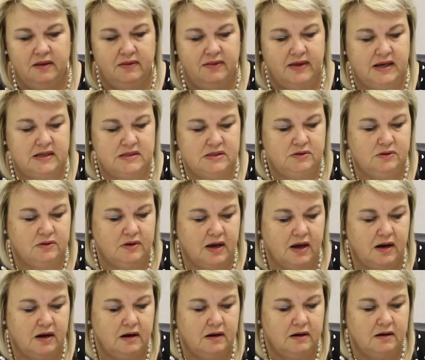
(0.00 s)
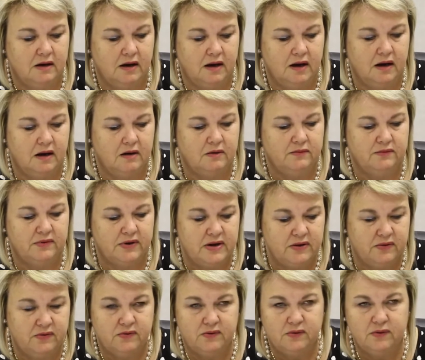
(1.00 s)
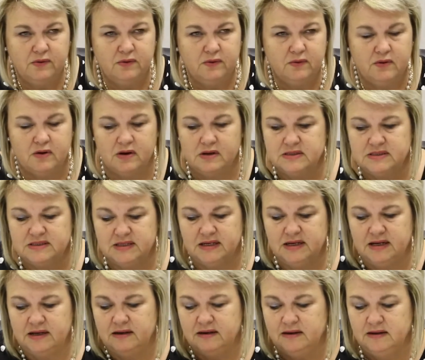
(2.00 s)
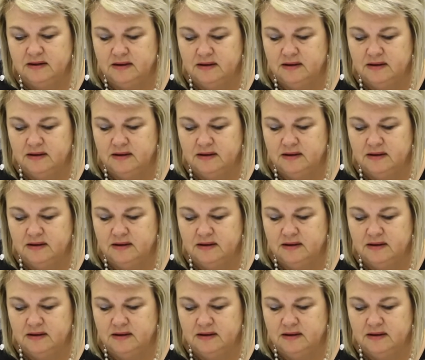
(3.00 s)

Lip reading: that you can read through, consider.